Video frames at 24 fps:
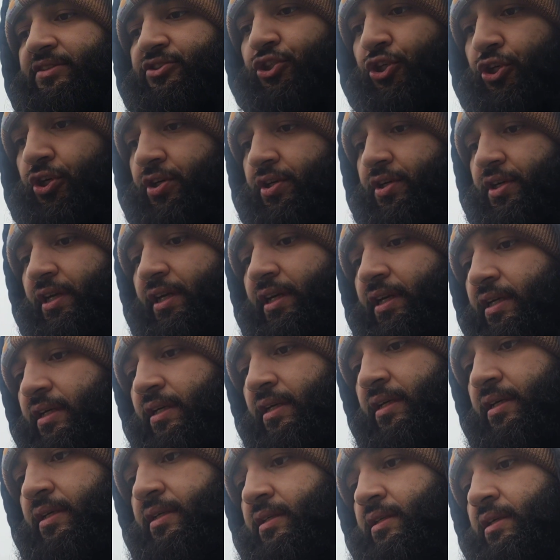dirty,
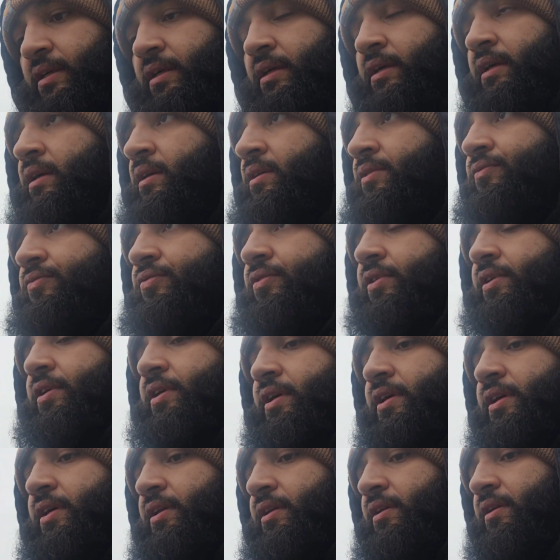
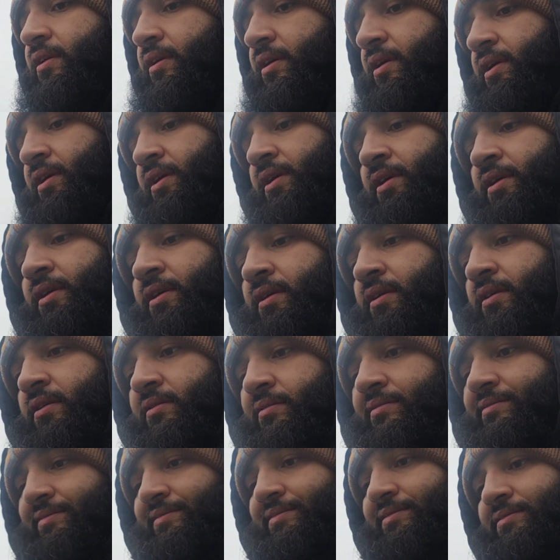fucking
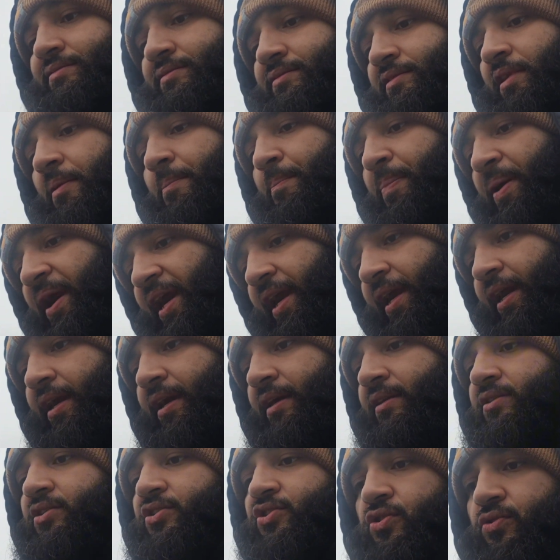the
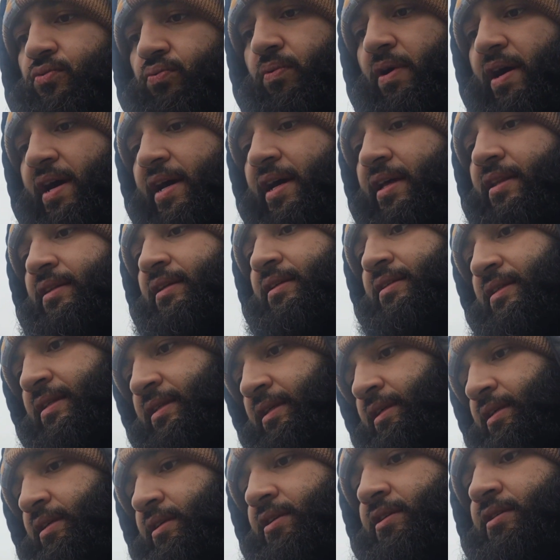pain, the sweat, the
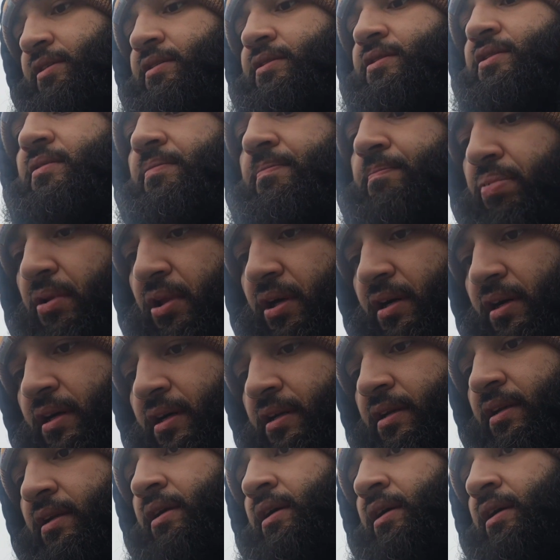tears, the blood,